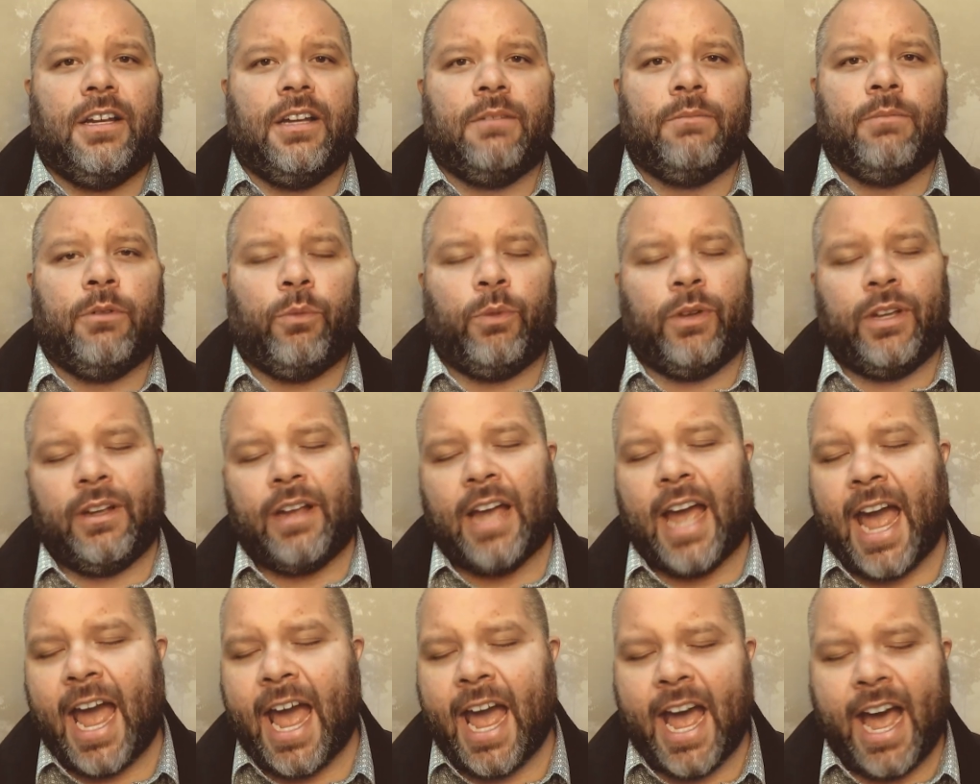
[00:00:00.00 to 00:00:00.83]
But we
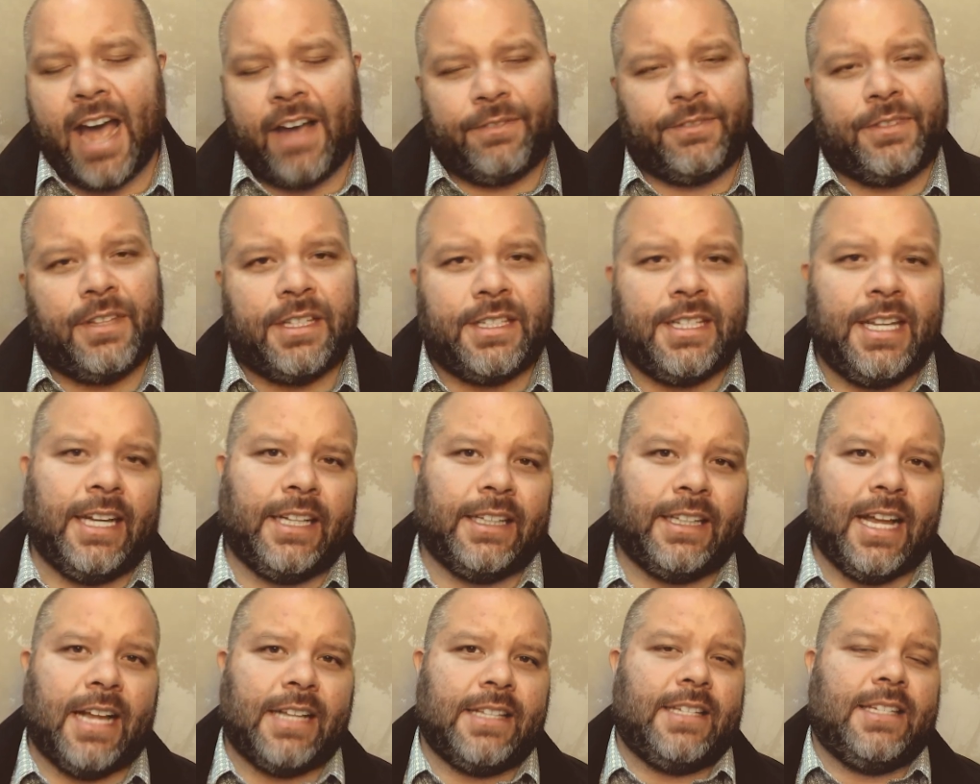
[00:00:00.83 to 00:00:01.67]
have to take
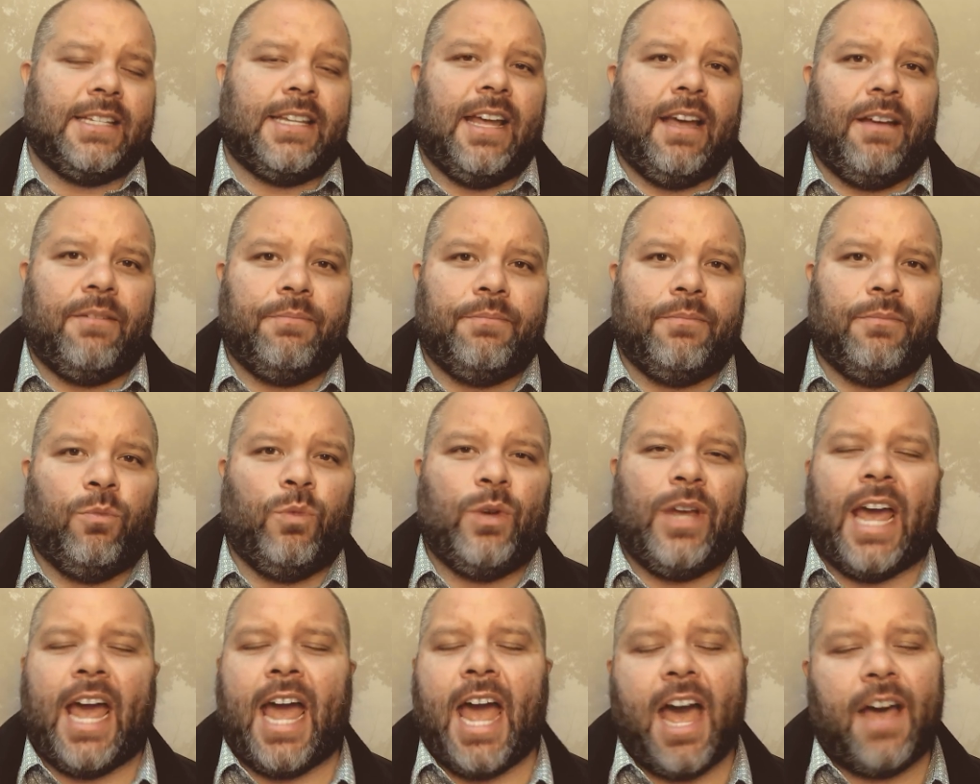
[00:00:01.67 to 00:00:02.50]
that step.
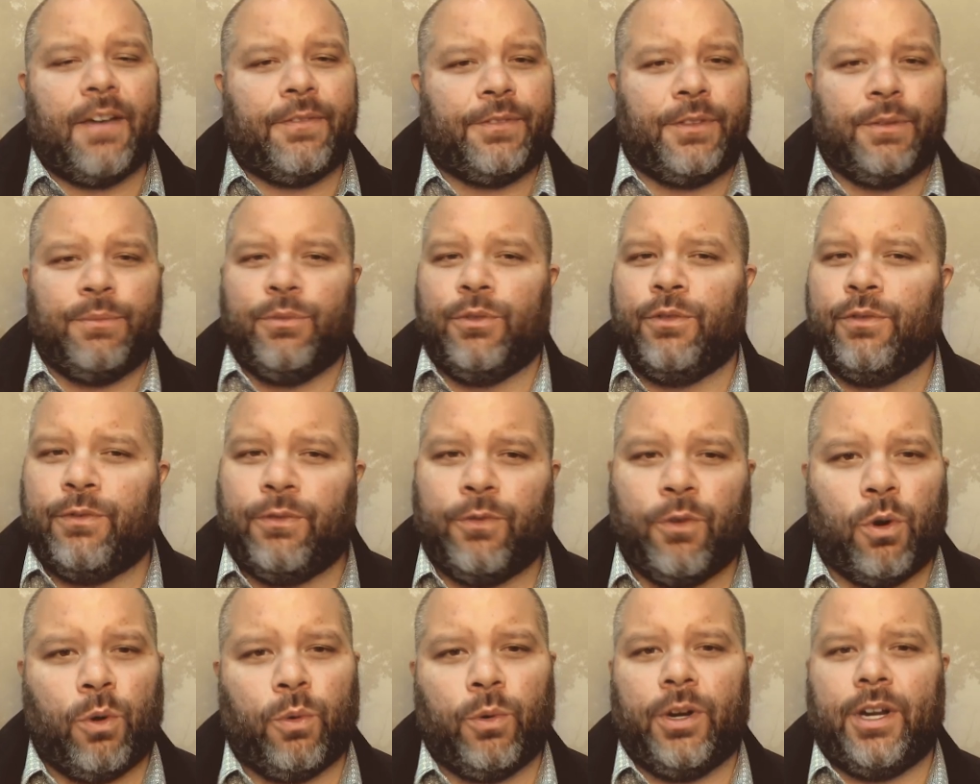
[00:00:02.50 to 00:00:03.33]
We have to move
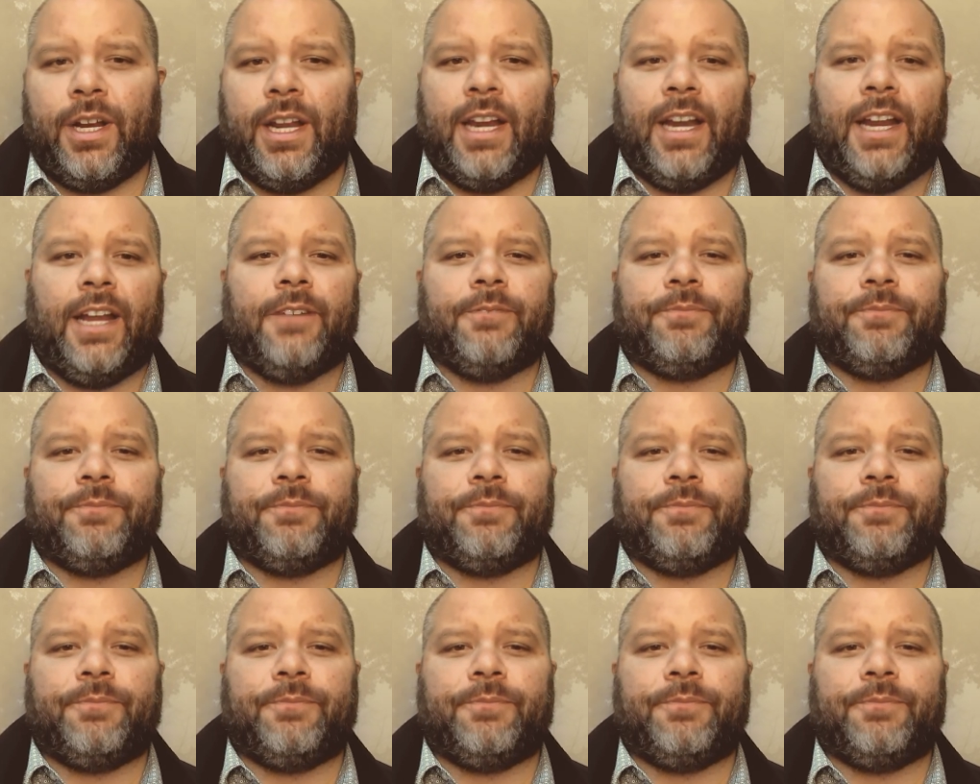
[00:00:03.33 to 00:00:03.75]
forward in it.